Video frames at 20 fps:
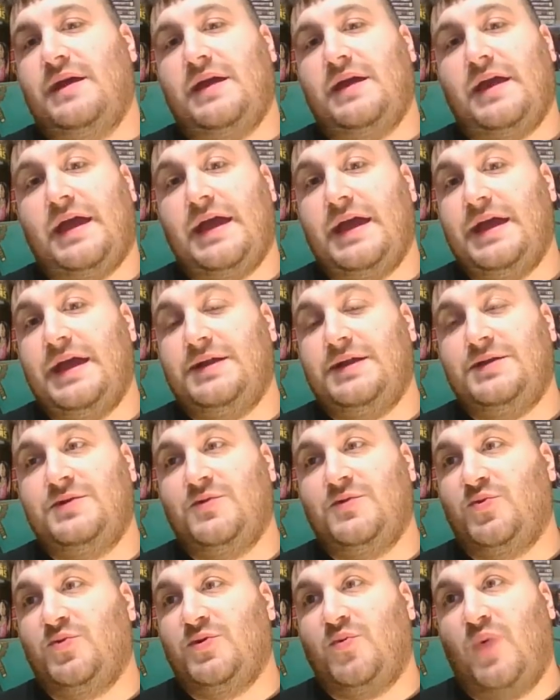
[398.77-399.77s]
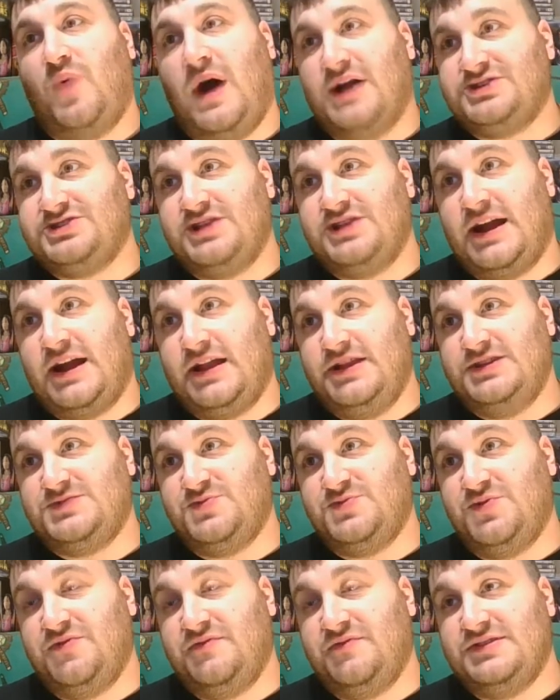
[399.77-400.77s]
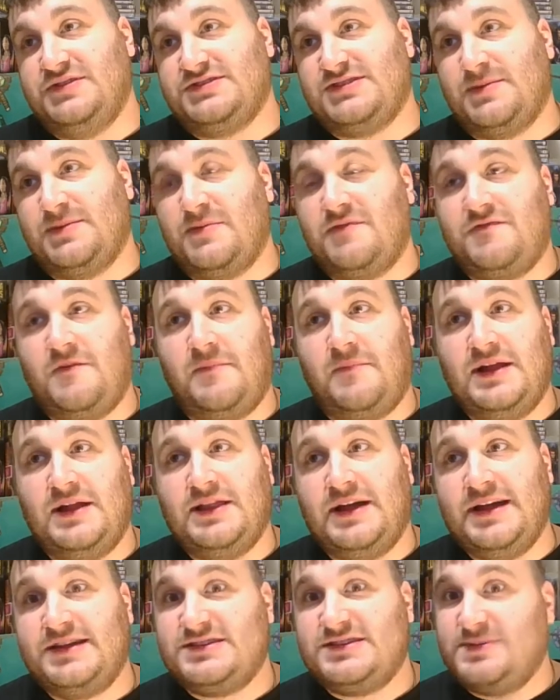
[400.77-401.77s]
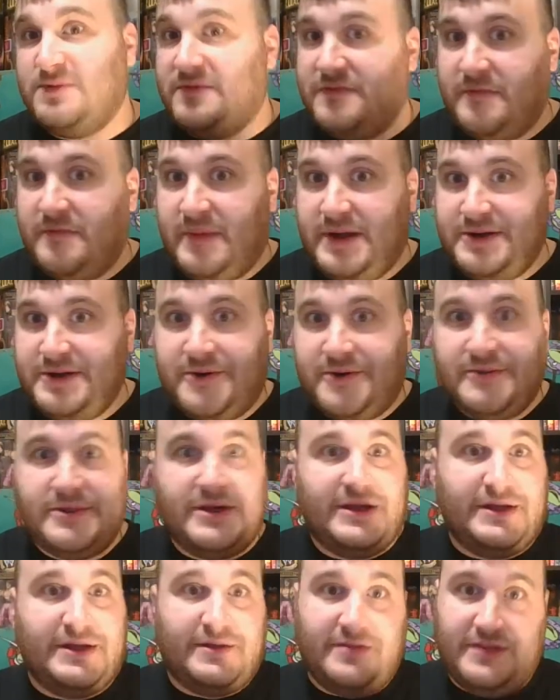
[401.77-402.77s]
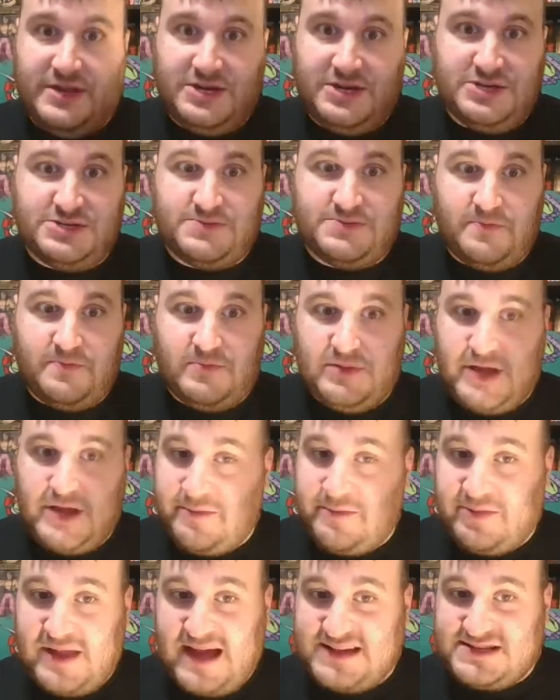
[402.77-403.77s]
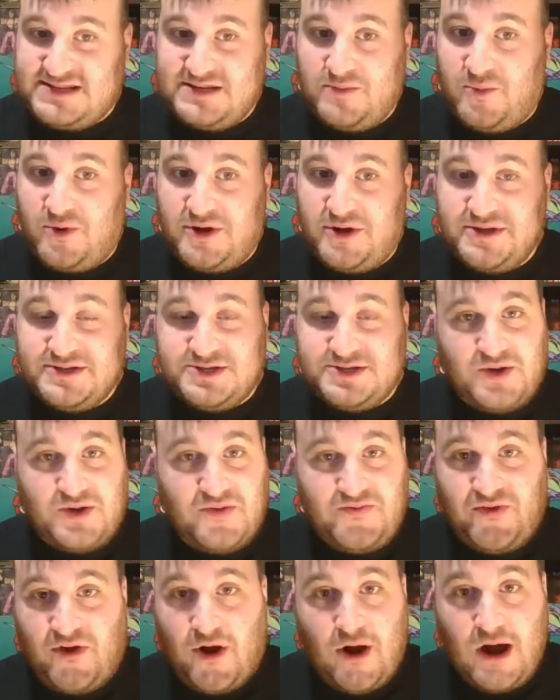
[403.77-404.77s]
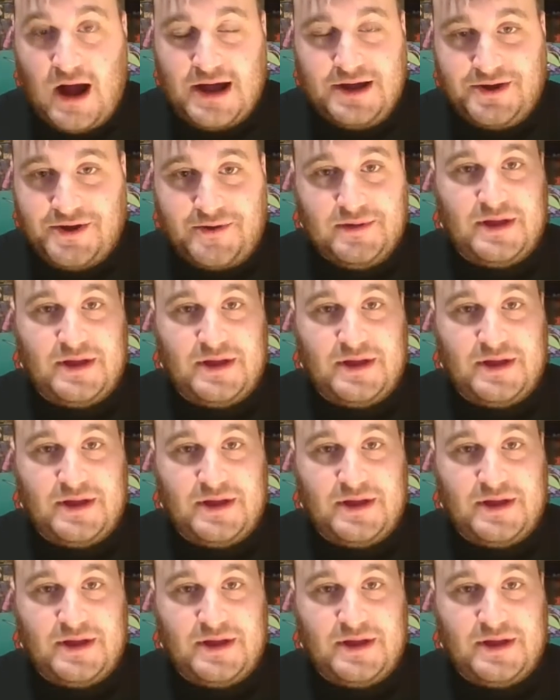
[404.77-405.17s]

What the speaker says: And would watch a lot of these movies. Some of them I like, some of them I don't like. These Lake Placid ones so far, I don't